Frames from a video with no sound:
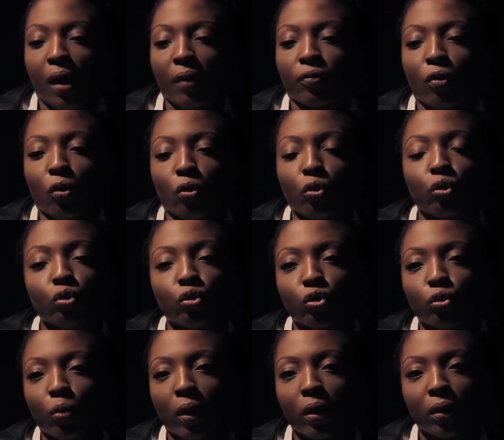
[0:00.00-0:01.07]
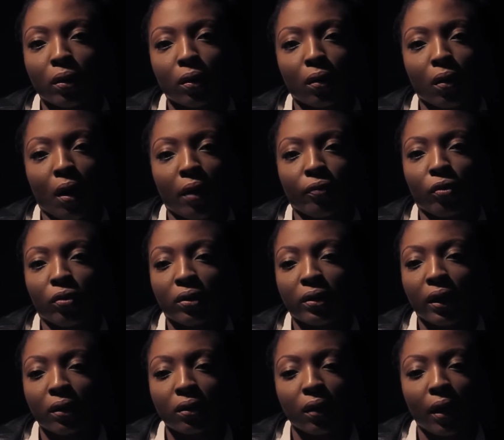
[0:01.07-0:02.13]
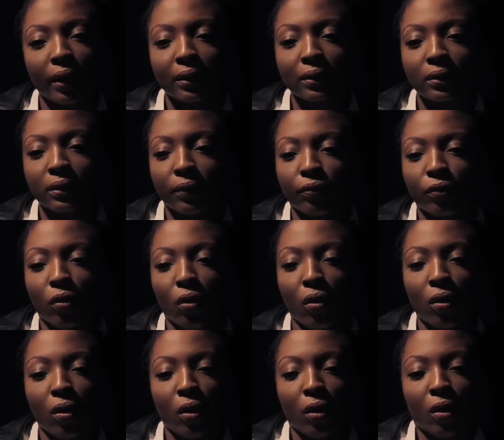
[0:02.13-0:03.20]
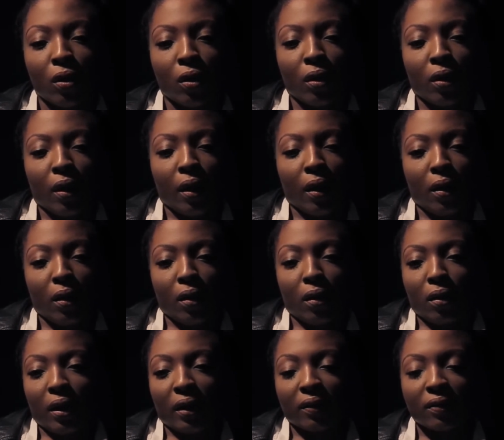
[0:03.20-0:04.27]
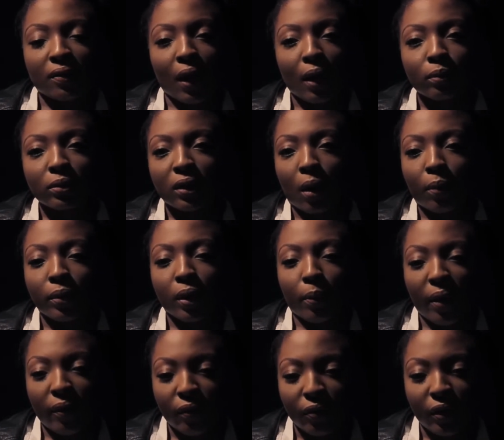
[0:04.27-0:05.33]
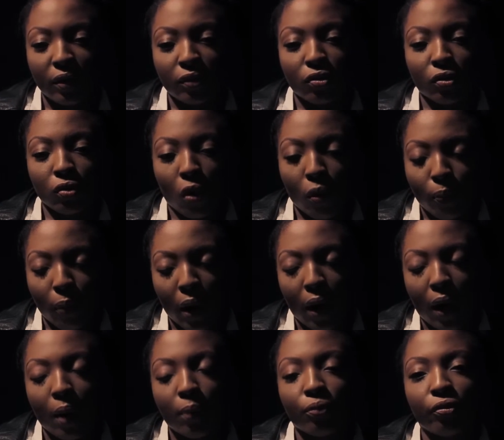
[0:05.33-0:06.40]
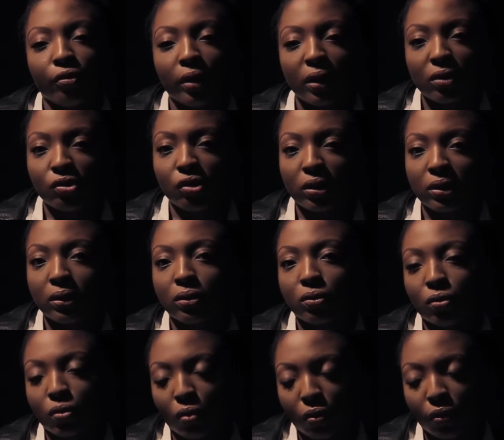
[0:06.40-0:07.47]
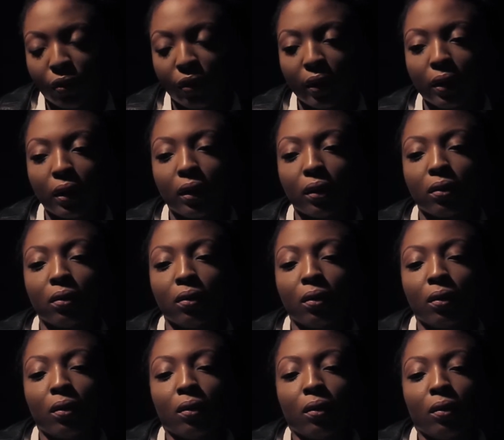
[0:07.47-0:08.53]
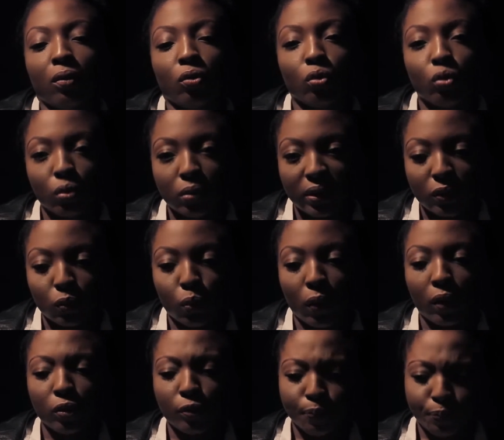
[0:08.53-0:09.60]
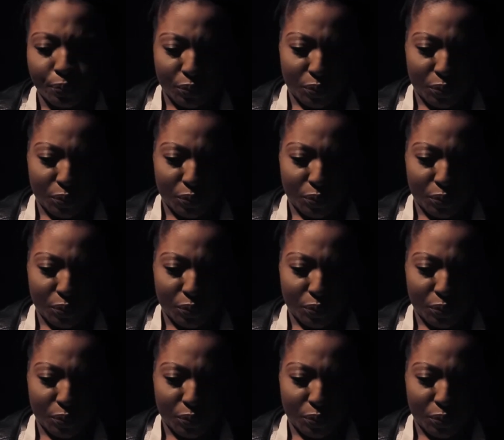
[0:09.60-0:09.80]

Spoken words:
I've got coursework, I've got deadlines, I've got exams coming up, everything's a lot, but I'm really trusting in the Lord, thinking all is well.